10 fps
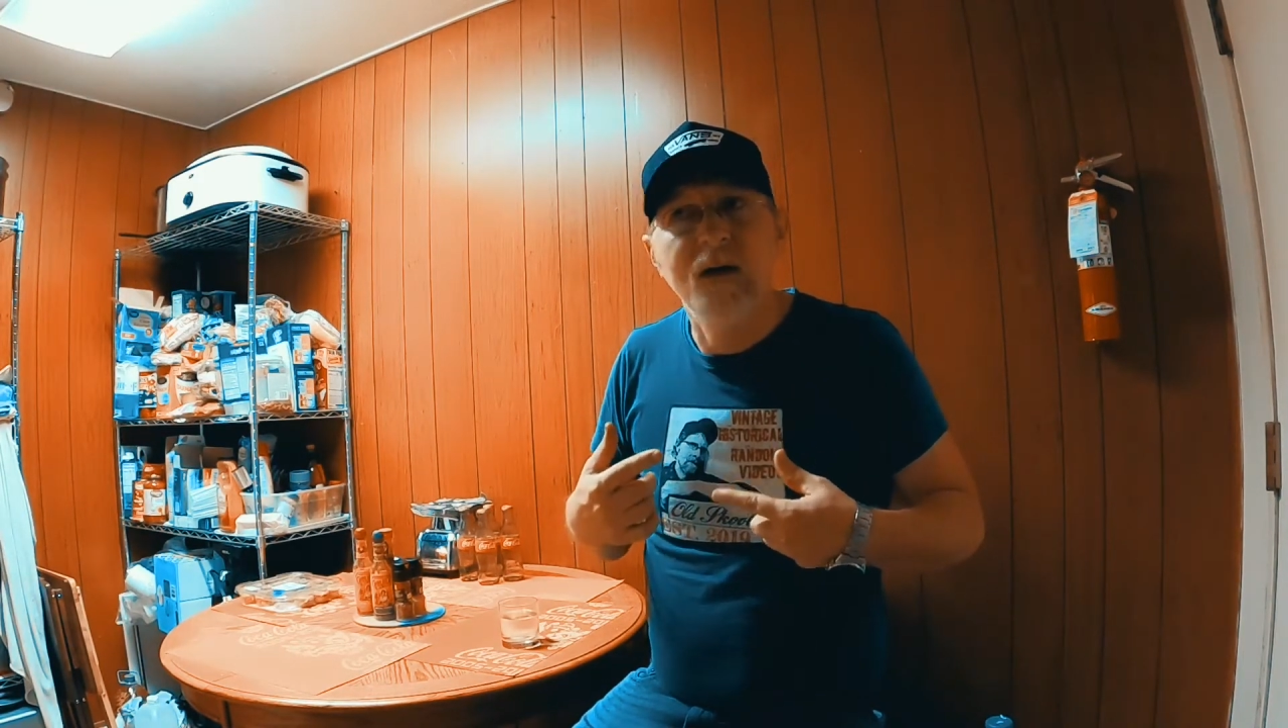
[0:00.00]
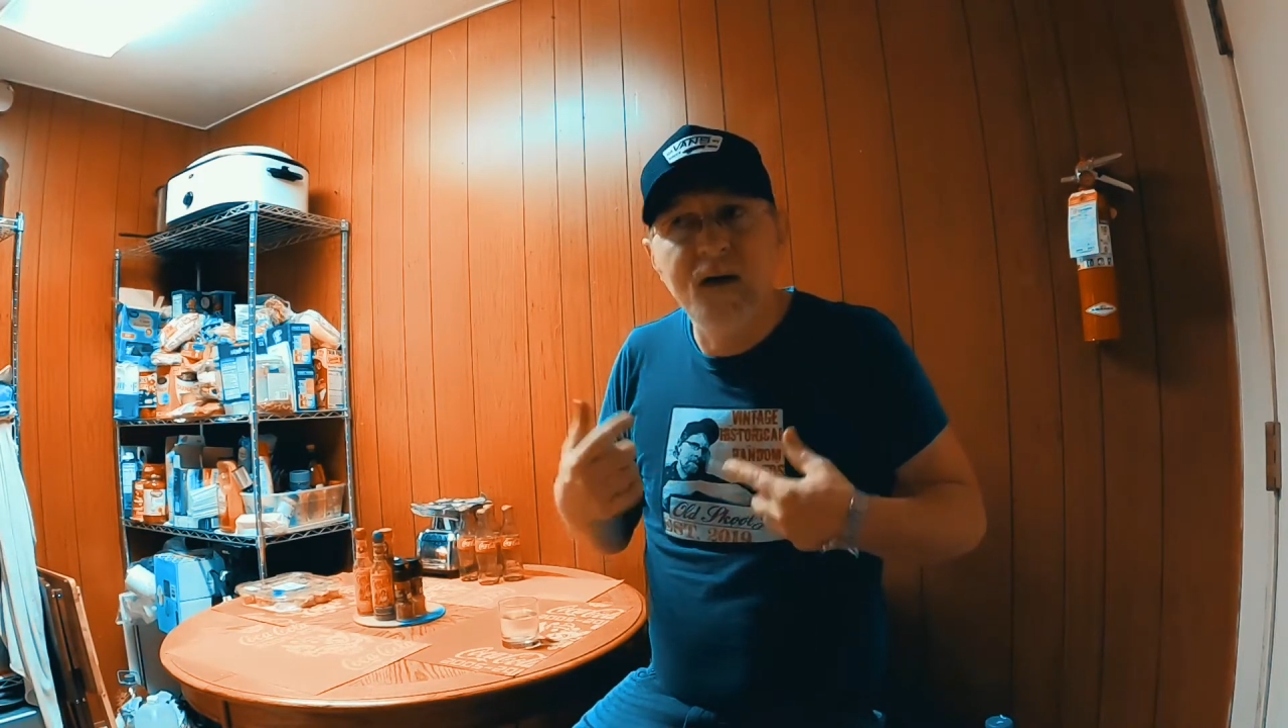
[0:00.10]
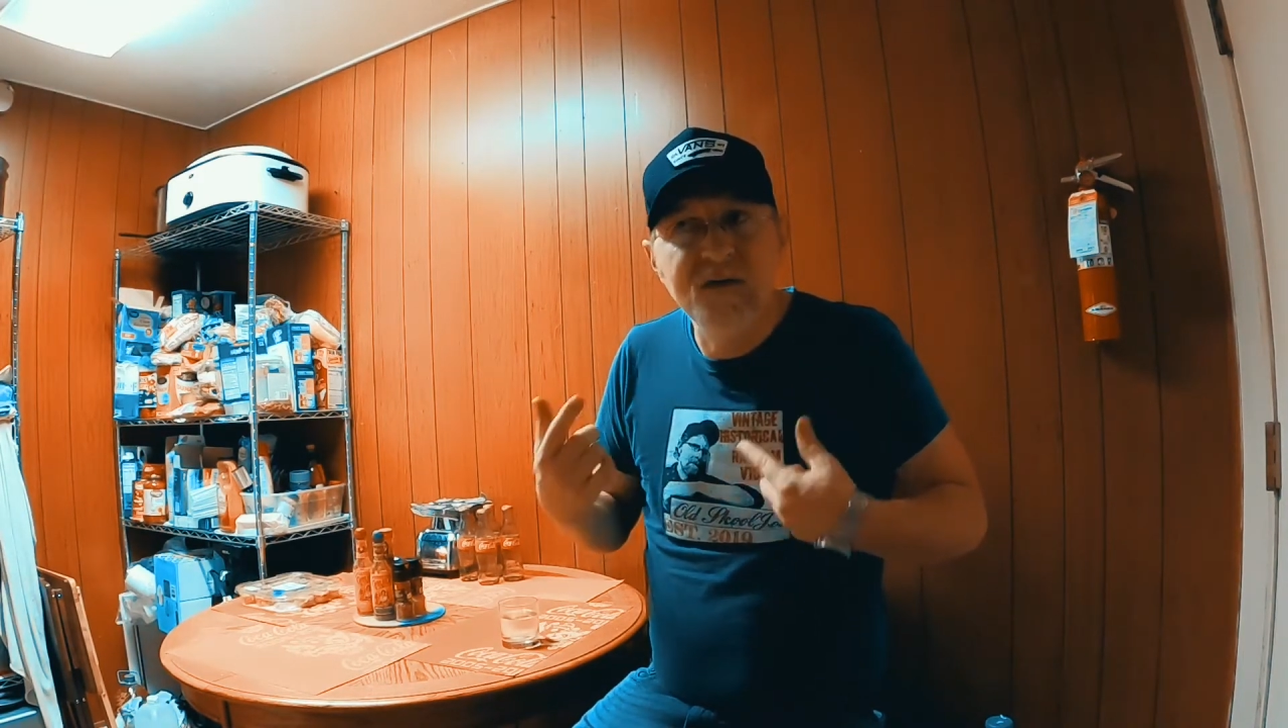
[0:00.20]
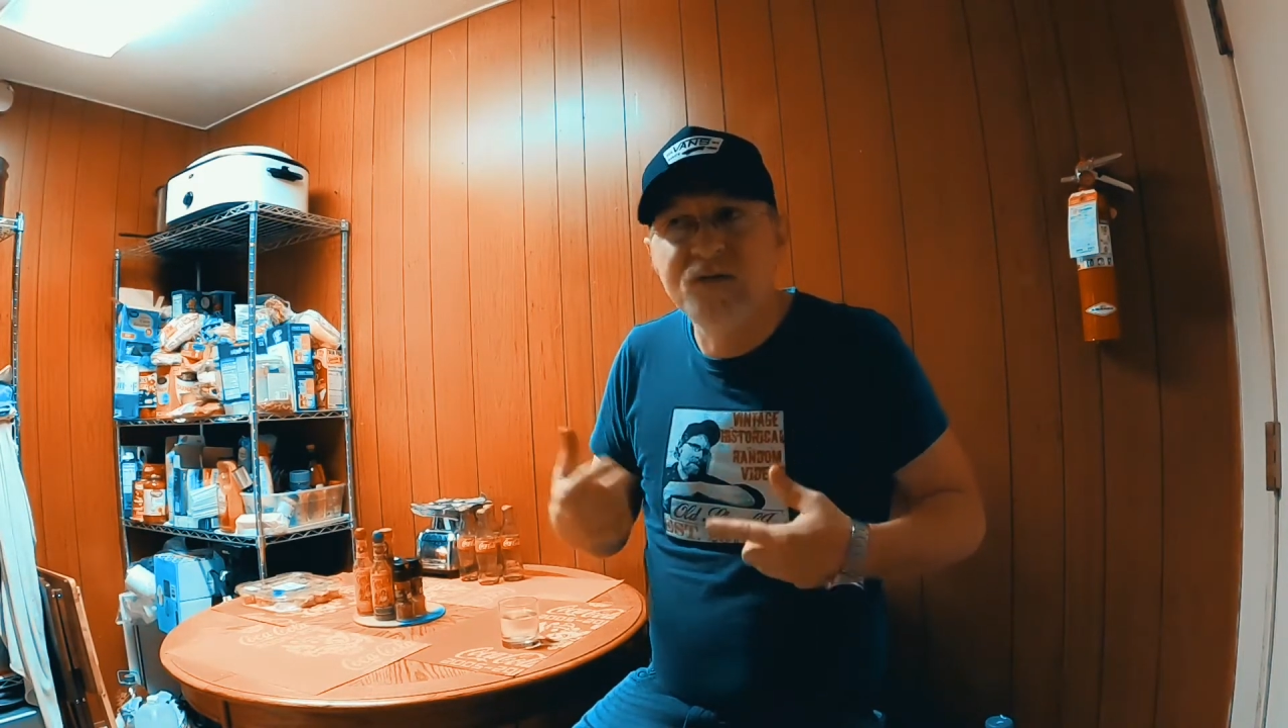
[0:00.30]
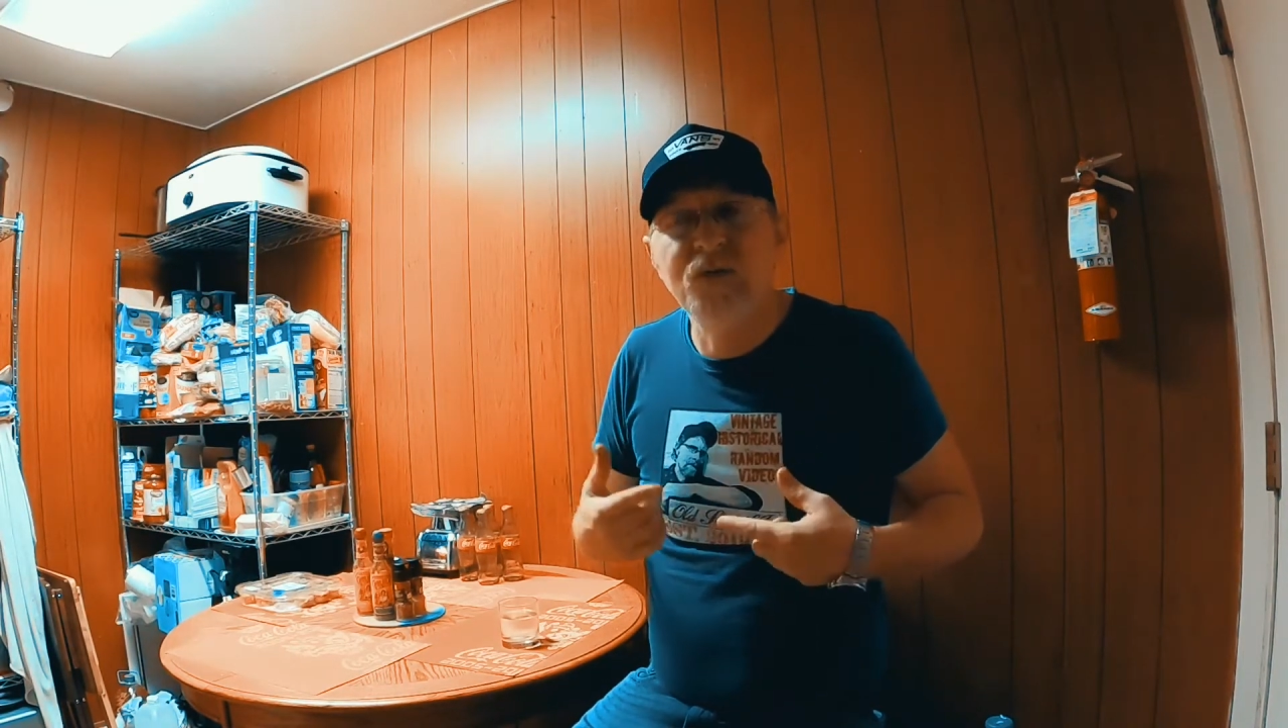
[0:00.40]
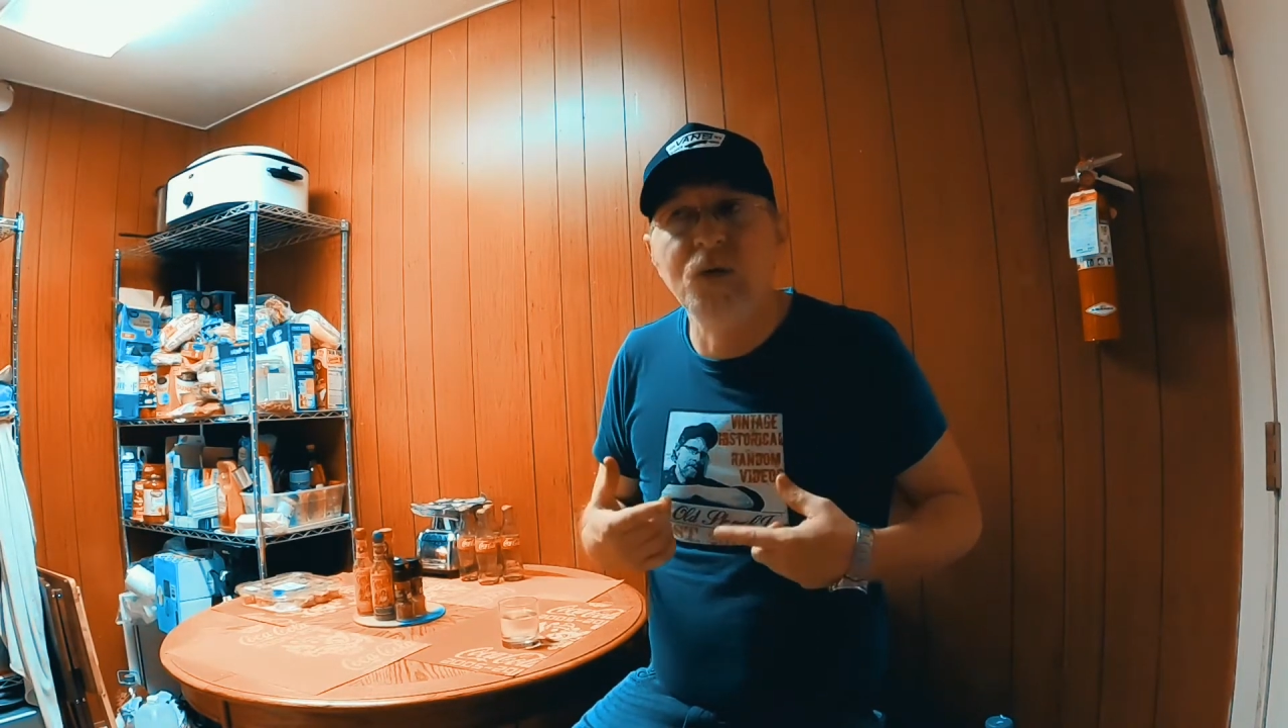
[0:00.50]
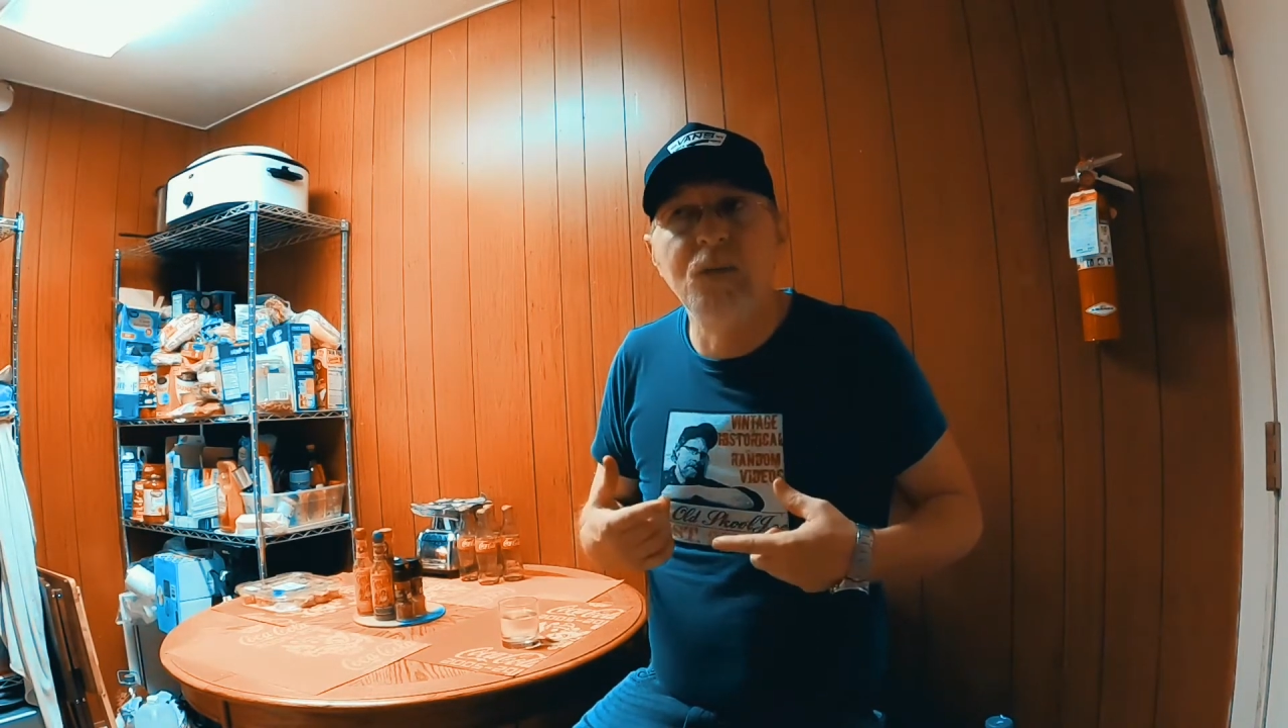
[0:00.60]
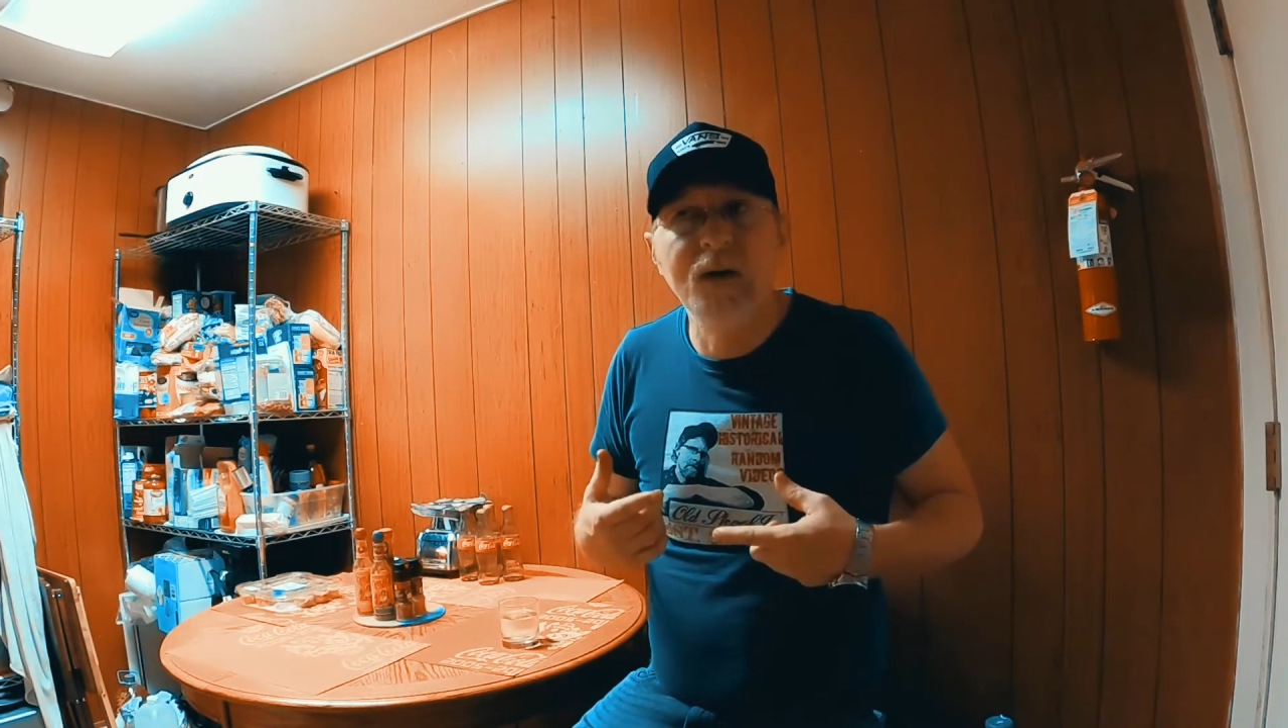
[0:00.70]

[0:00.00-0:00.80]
And just do them